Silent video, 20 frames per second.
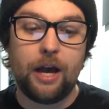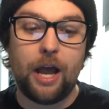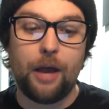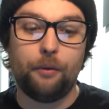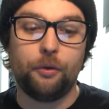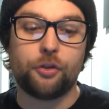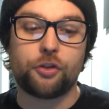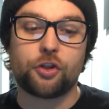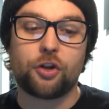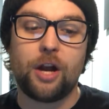I
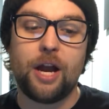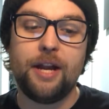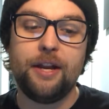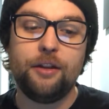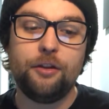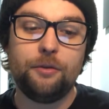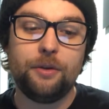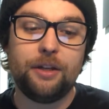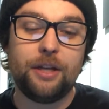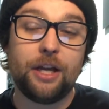will try
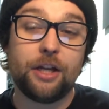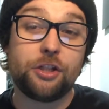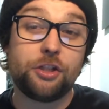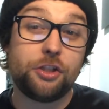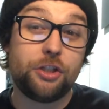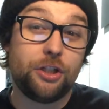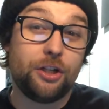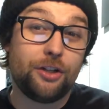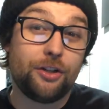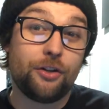to do it
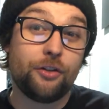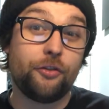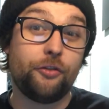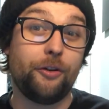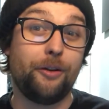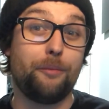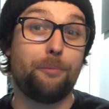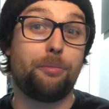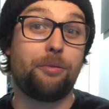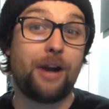next year
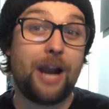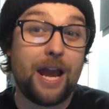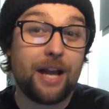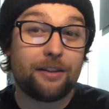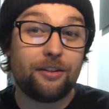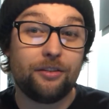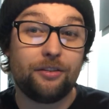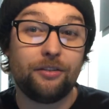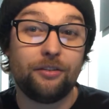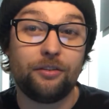during
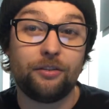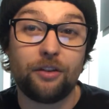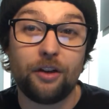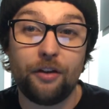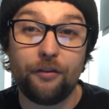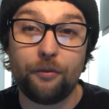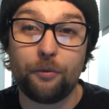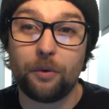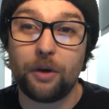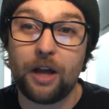practice and
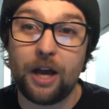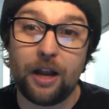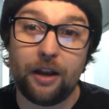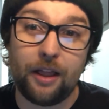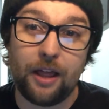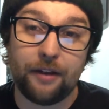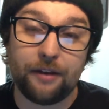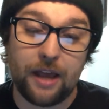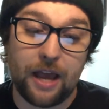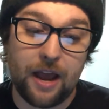stuff. We're not
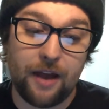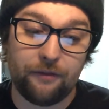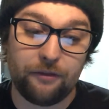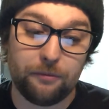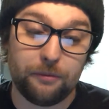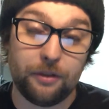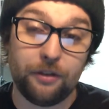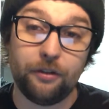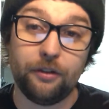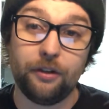allowed to have
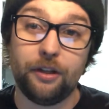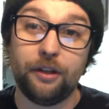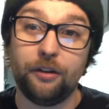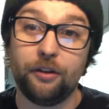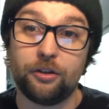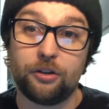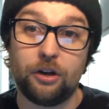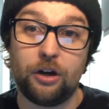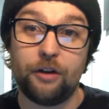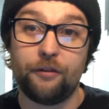them in
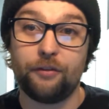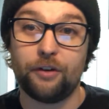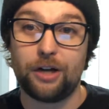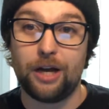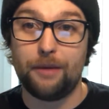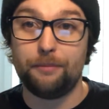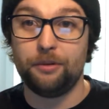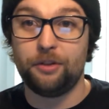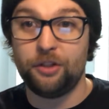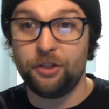the car for
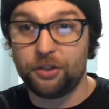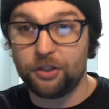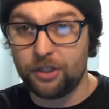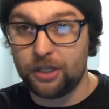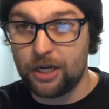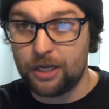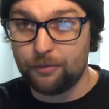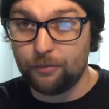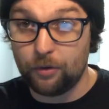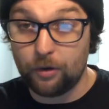competition
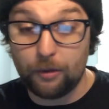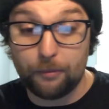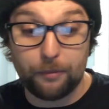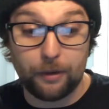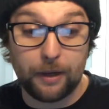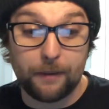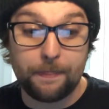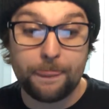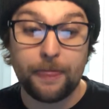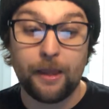anymore,
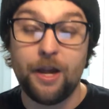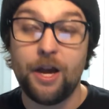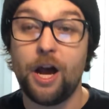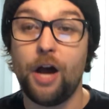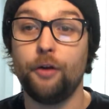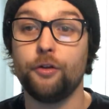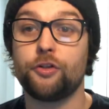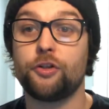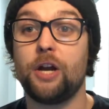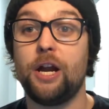but
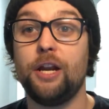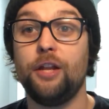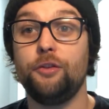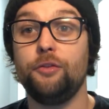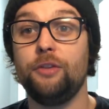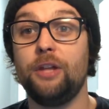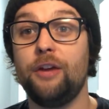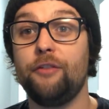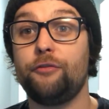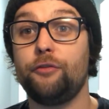I'll try to
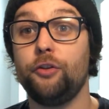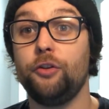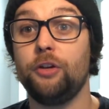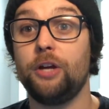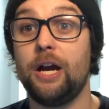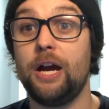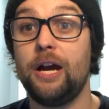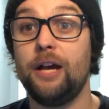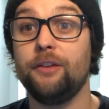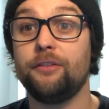do that for you
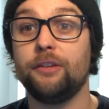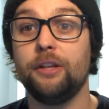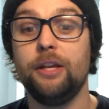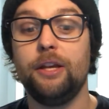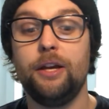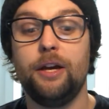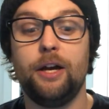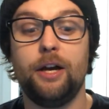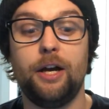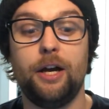guys
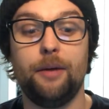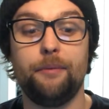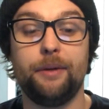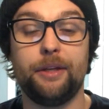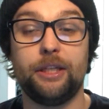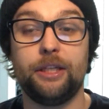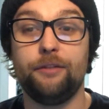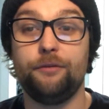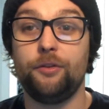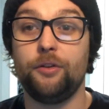
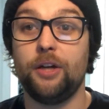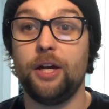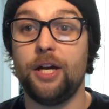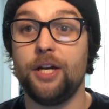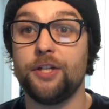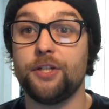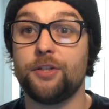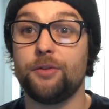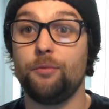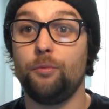and give you
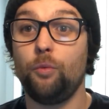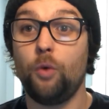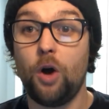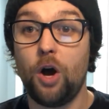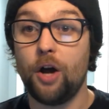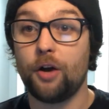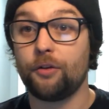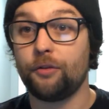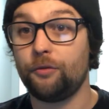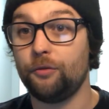guys some
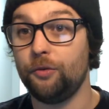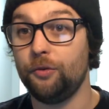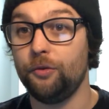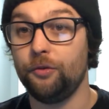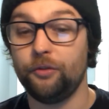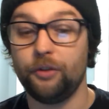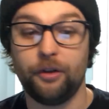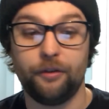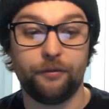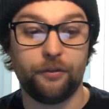
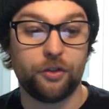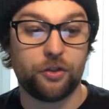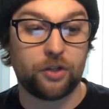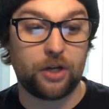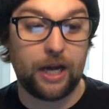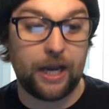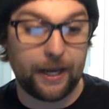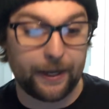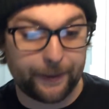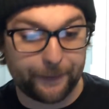walkthroughs of the
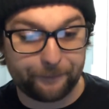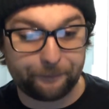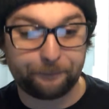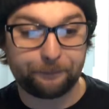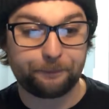track.